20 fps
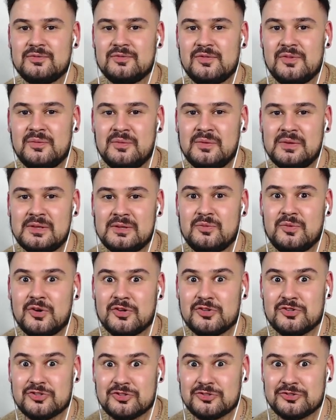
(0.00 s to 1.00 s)
we will
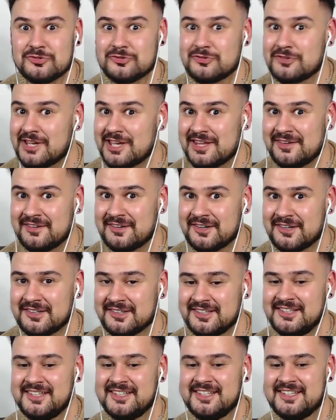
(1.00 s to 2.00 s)
watch it
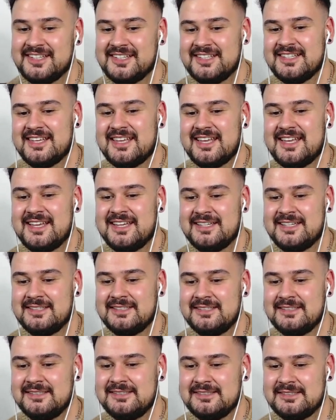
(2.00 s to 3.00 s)
together
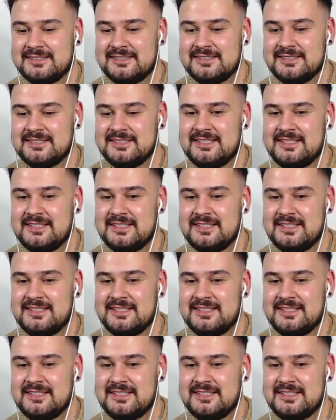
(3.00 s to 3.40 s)
and